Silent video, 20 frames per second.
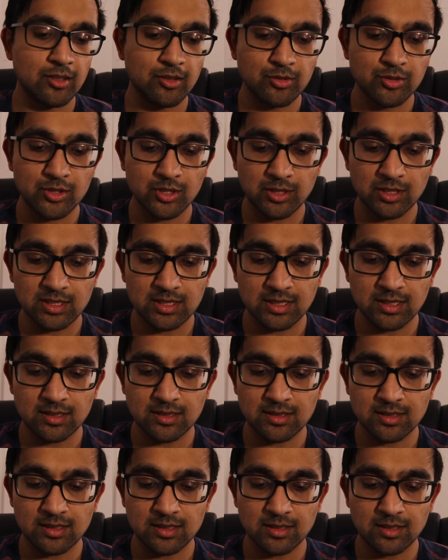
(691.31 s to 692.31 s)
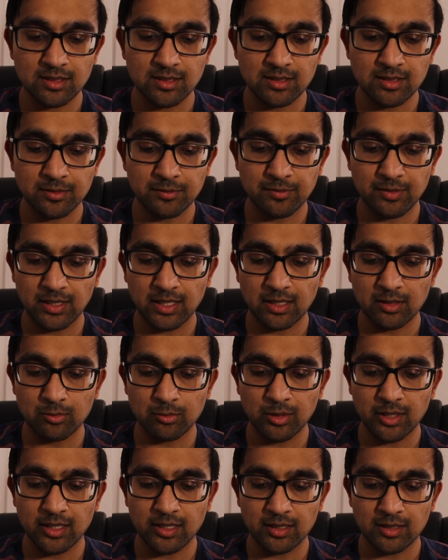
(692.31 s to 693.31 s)
she sees the fake
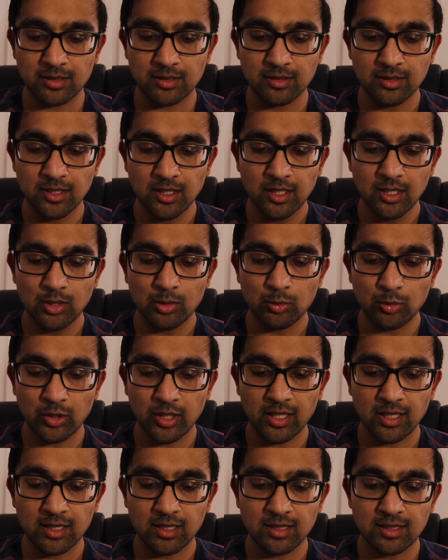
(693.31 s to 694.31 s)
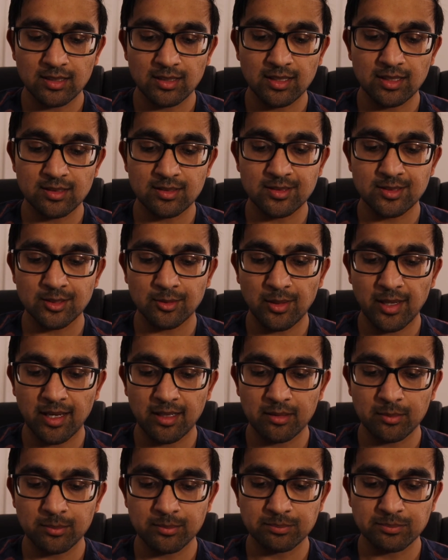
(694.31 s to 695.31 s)
wedding ring, and then so
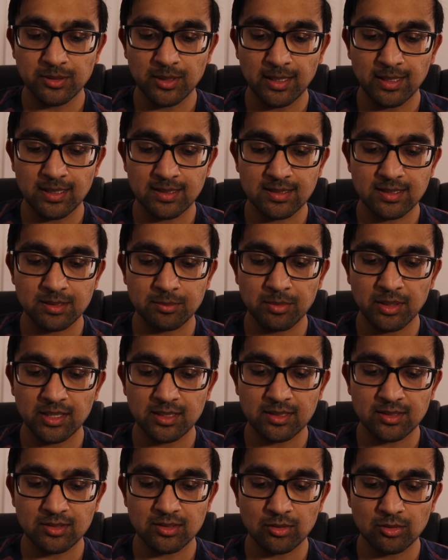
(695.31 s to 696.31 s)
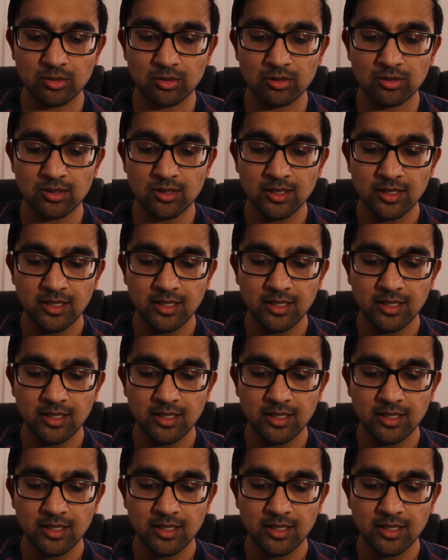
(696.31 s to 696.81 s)
Adam has to make this whole